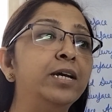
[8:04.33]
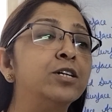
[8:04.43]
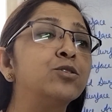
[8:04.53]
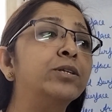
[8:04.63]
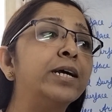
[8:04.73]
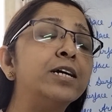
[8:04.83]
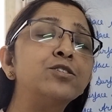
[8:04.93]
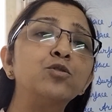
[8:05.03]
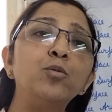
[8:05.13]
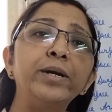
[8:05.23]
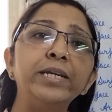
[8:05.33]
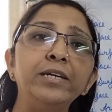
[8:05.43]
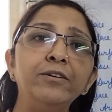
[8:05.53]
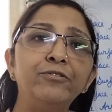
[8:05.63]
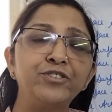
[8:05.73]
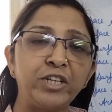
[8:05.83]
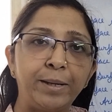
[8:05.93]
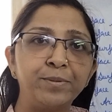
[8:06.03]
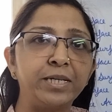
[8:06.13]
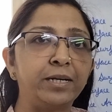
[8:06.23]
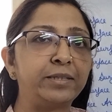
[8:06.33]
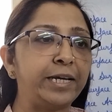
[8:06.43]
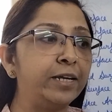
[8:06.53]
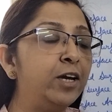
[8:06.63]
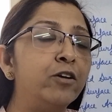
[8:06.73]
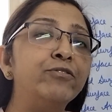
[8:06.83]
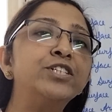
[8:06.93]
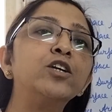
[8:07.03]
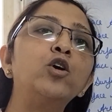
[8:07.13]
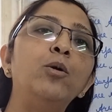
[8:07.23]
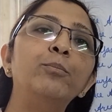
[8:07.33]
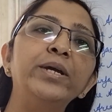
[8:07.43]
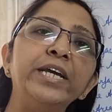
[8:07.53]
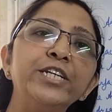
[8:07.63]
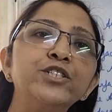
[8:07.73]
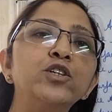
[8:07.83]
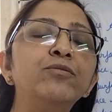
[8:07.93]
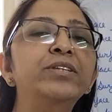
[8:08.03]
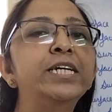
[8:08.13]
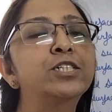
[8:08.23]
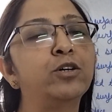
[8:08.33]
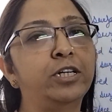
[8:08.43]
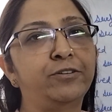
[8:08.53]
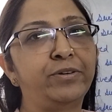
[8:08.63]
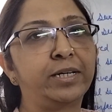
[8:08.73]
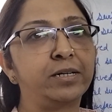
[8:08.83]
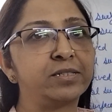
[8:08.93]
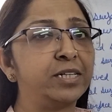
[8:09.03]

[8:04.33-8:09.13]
so there are so many shapes are there which are combination of these solid figures.